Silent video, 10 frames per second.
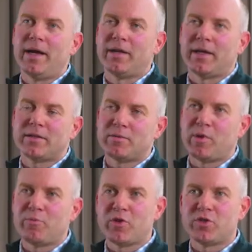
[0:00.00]
And as the
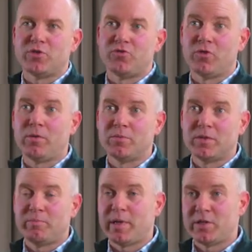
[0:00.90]
blood pressure
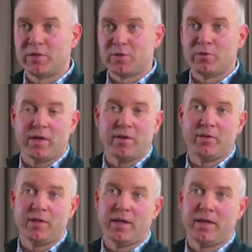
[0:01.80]
dropped, patients who were
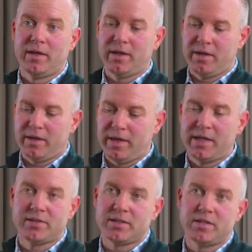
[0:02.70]
having their
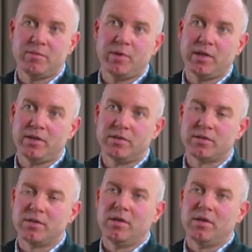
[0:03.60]
SSEPs